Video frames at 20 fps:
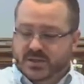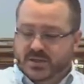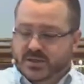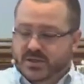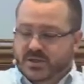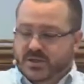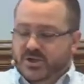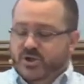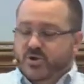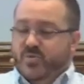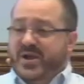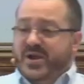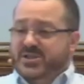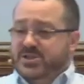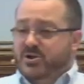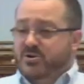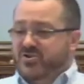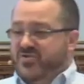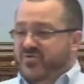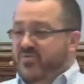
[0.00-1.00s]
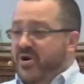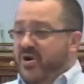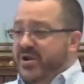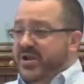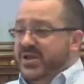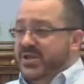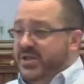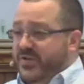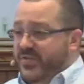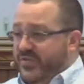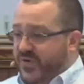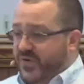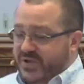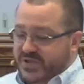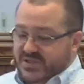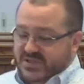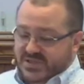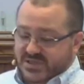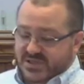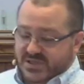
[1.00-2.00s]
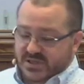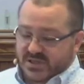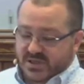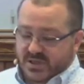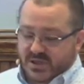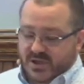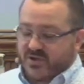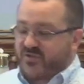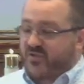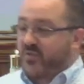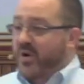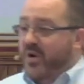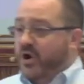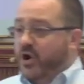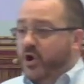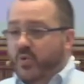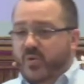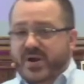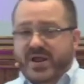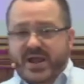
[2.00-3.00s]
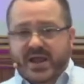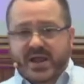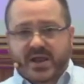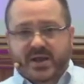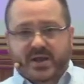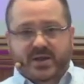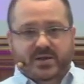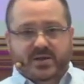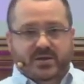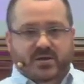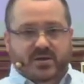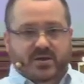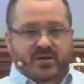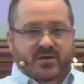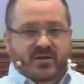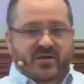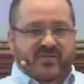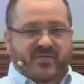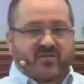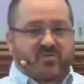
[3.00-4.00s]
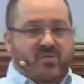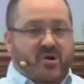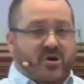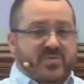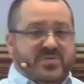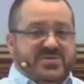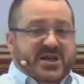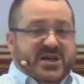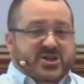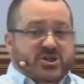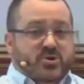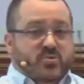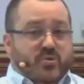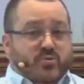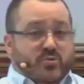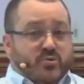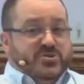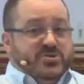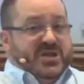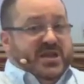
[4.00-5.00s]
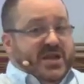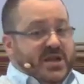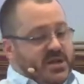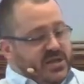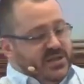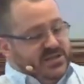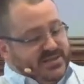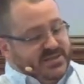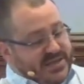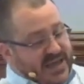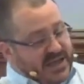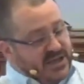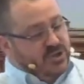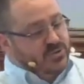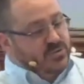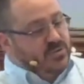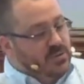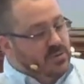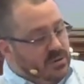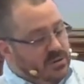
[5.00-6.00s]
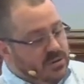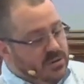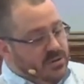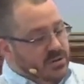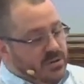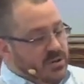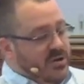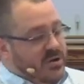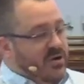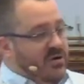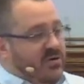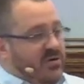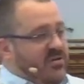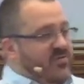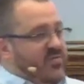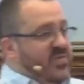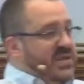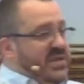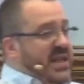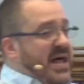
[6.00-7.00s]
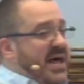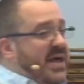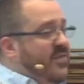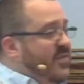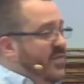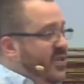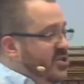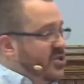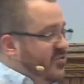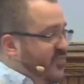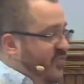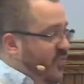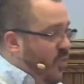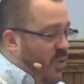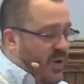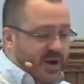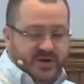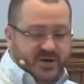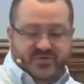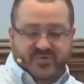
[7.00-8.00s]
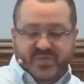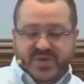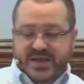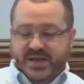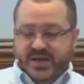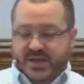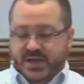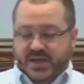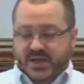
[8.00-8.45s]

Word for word: to rescue us from our indifference, from our greed, from our obsession with routine and schedule, from a life that is void of meaning.